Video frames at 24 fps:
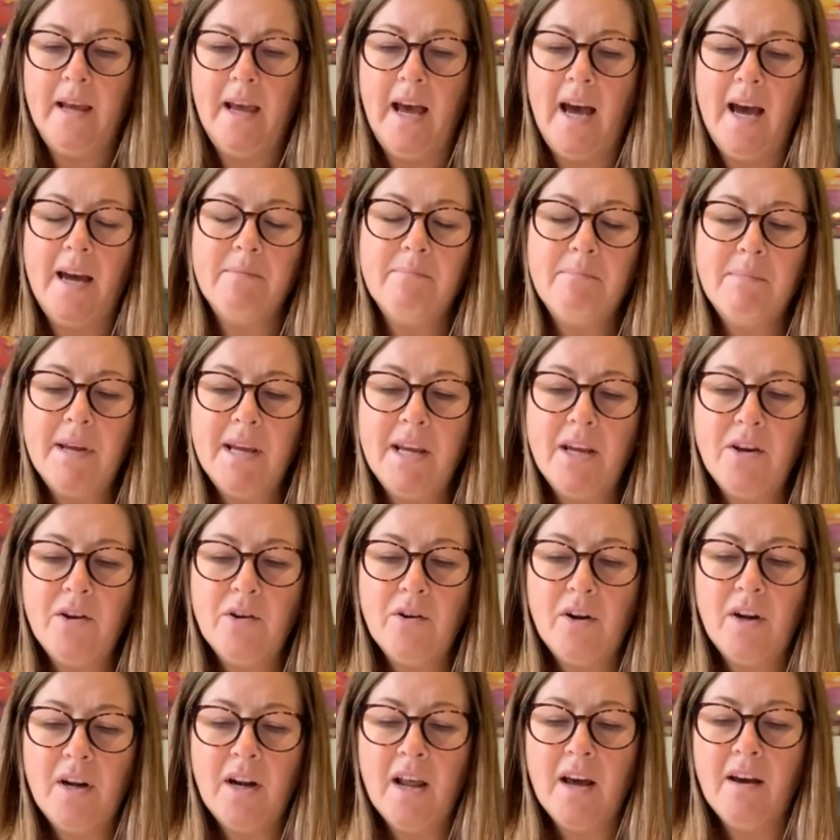And may
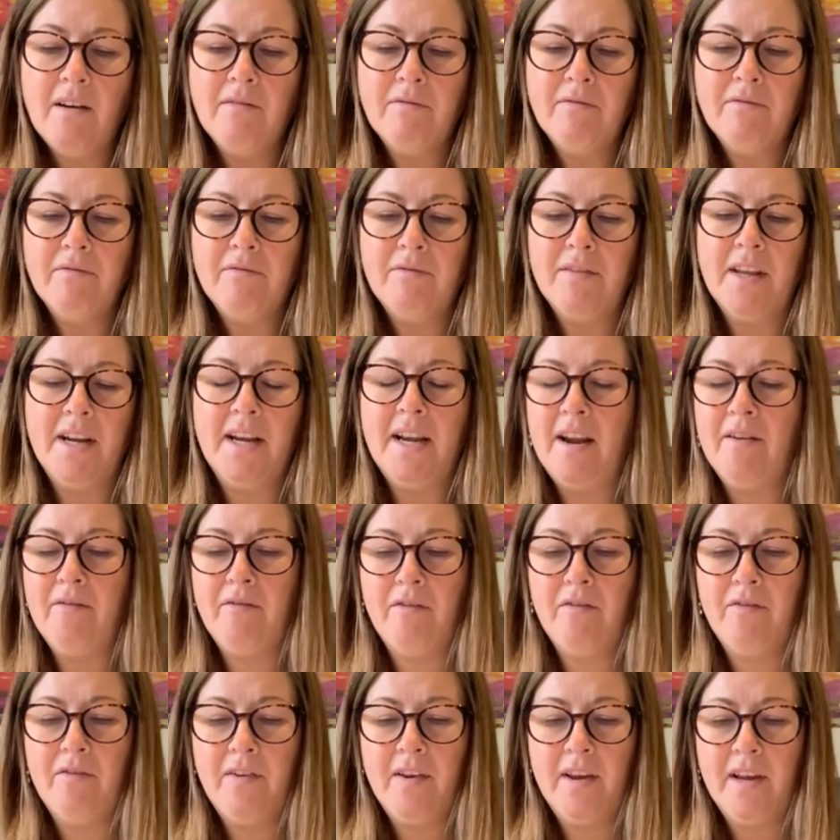your love that never
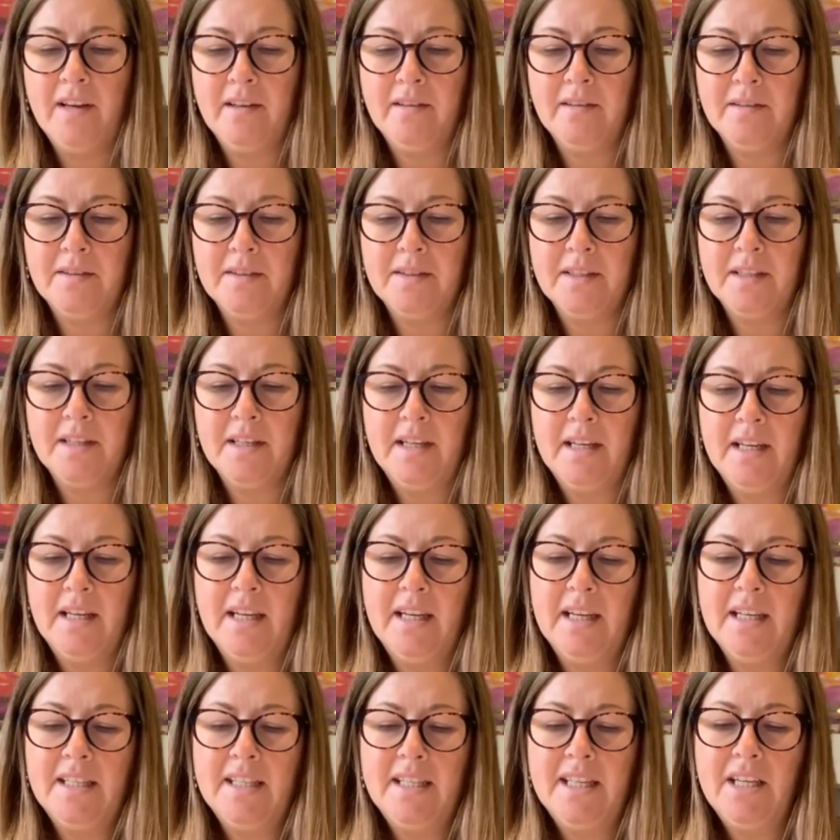fails
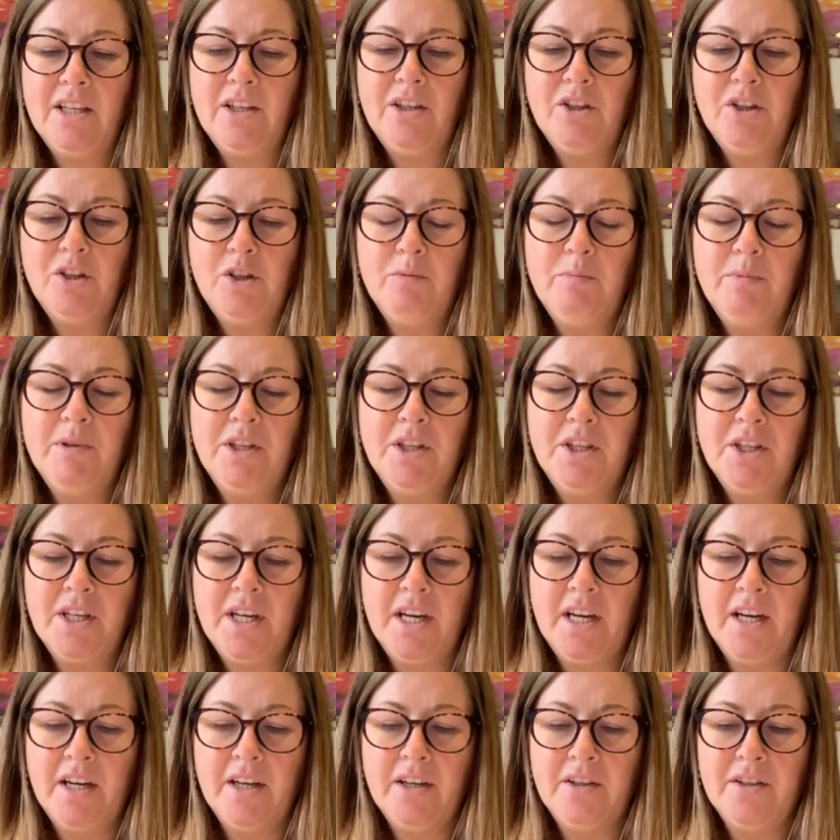continue to be
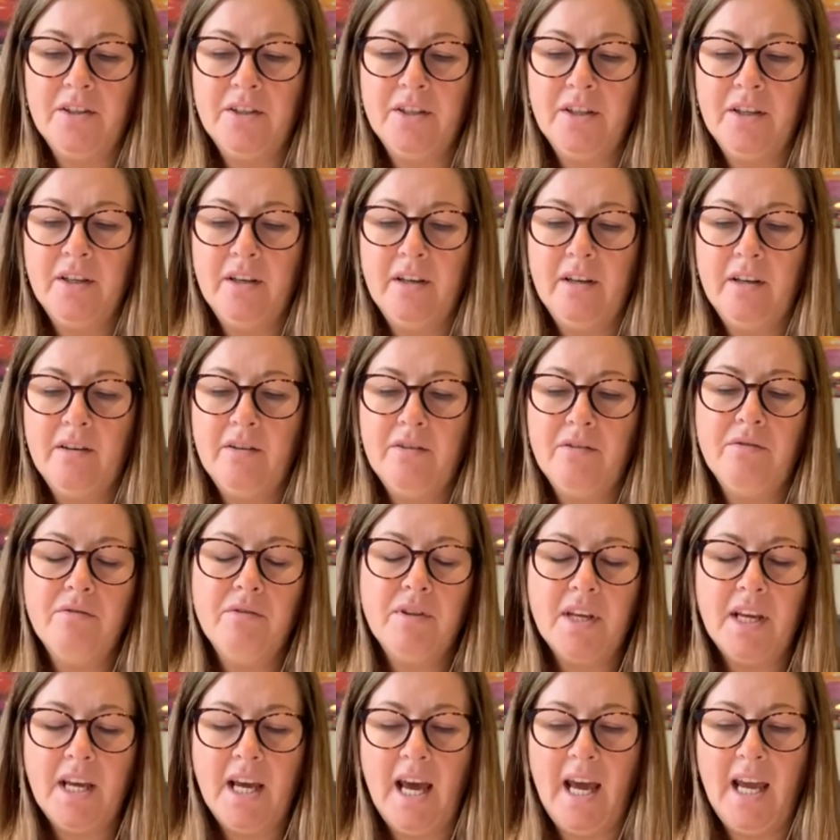shared through
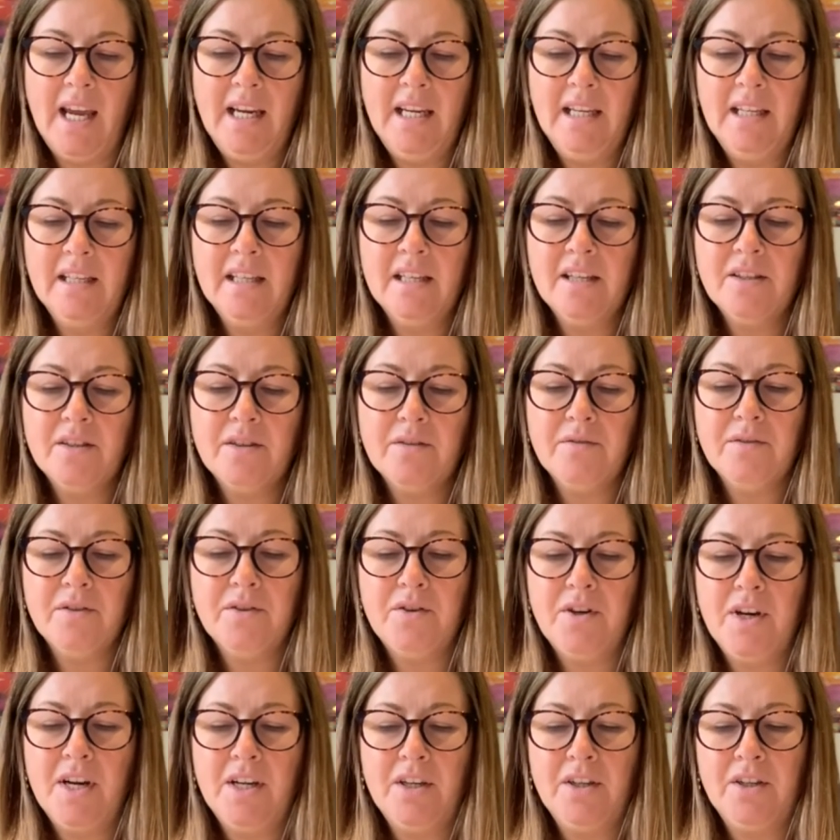the kindness of
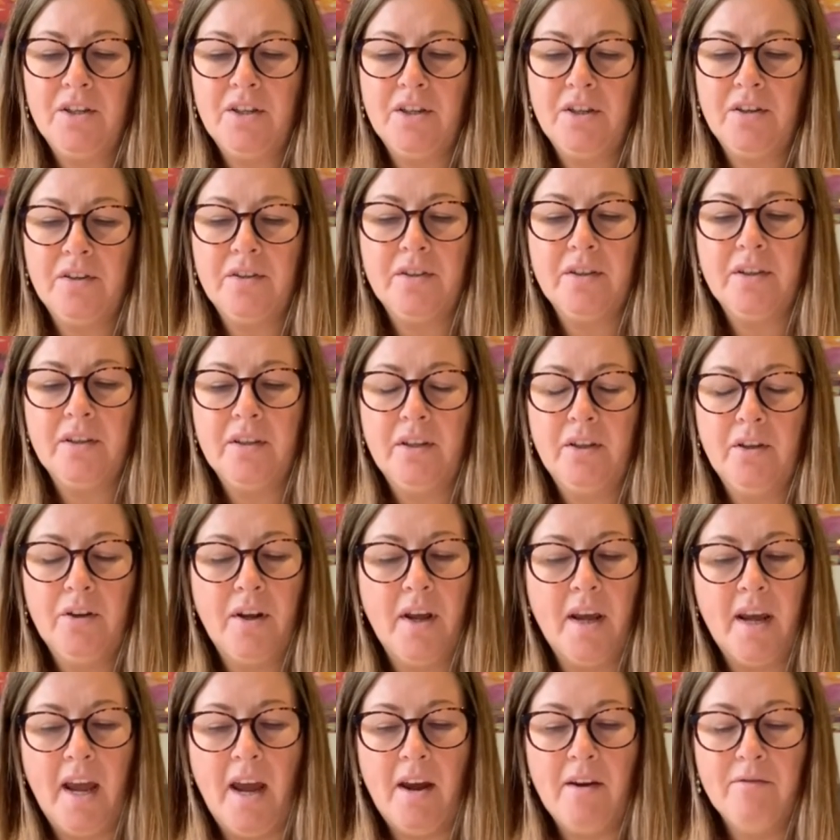strangers
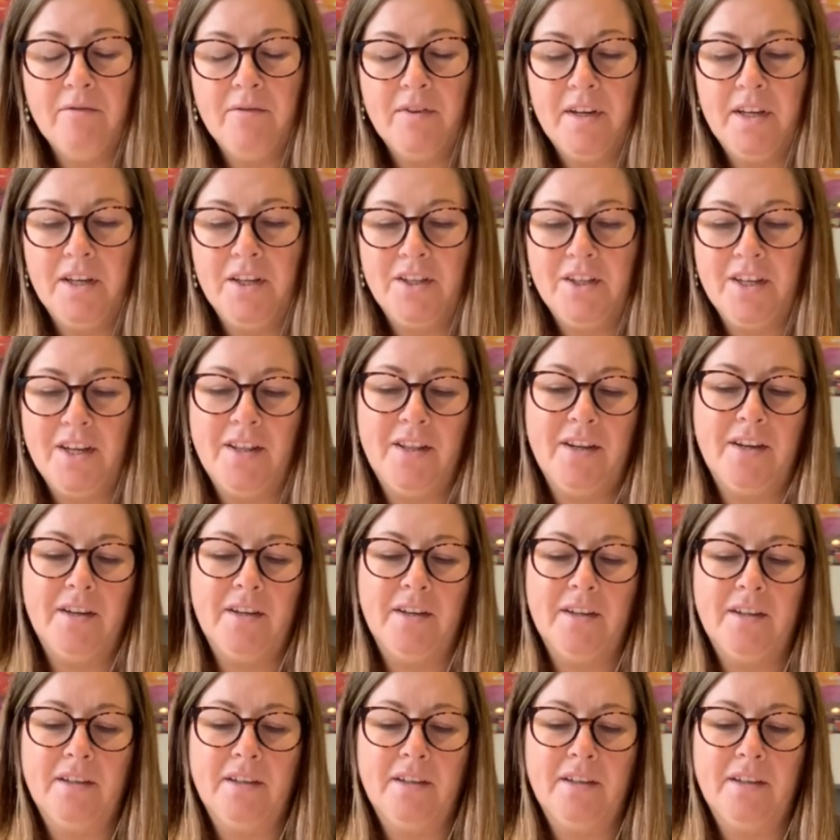looking out for each other,